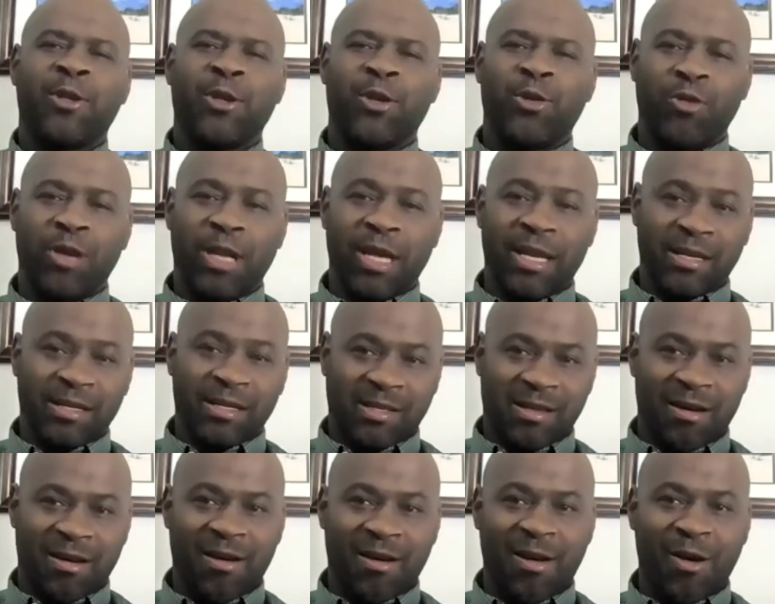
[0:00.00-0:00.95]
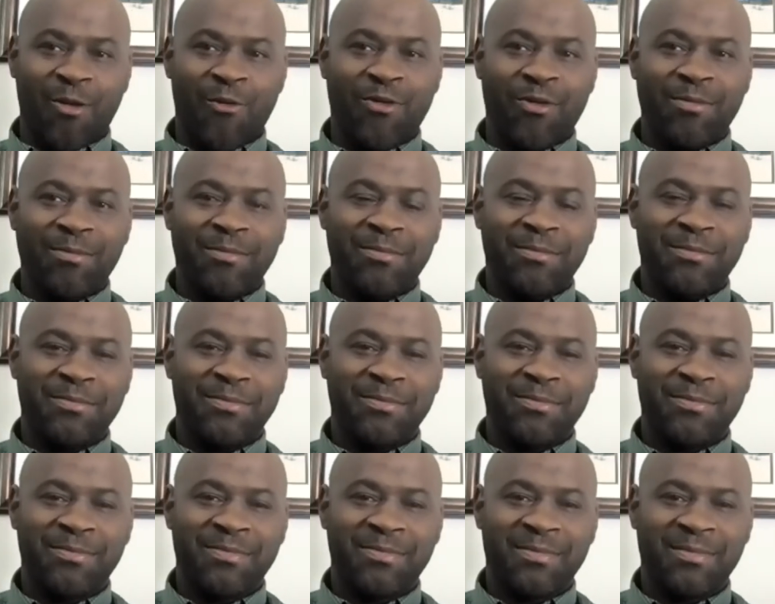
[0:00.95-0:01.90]
Do you need to start over?
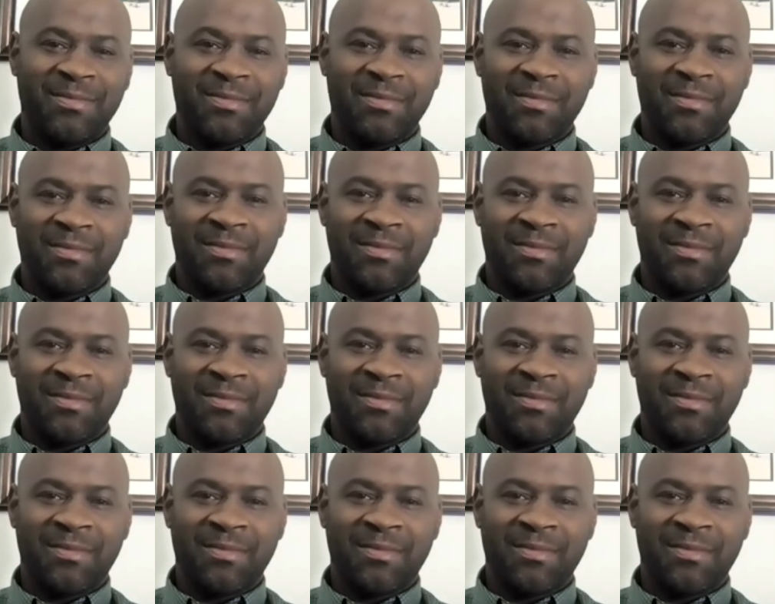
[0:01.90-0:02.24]
Well, let's